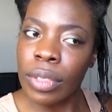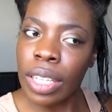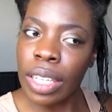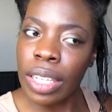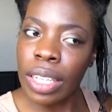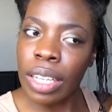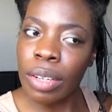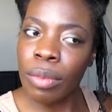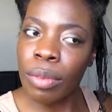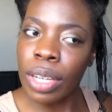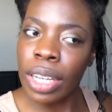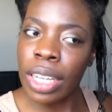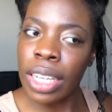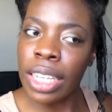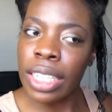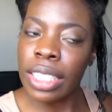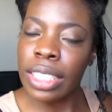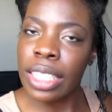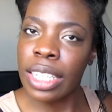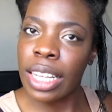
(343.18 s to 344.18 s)
And then when I
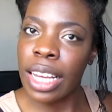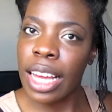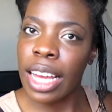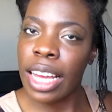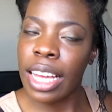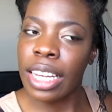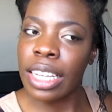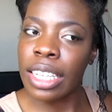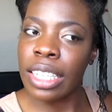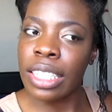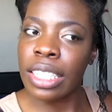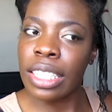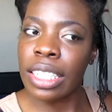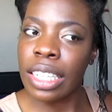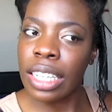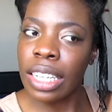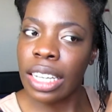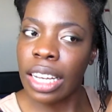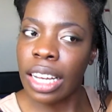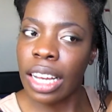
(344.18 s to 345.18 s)
get to the end,
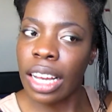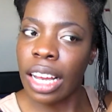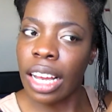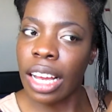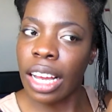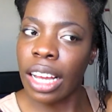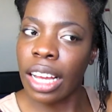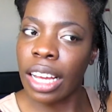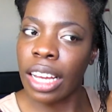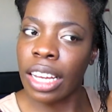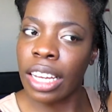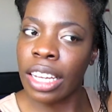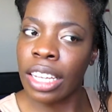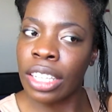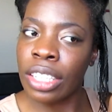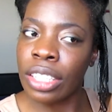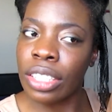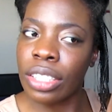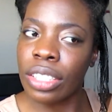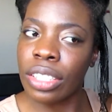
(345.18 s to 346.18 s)

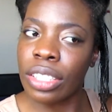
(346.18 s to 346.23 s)
I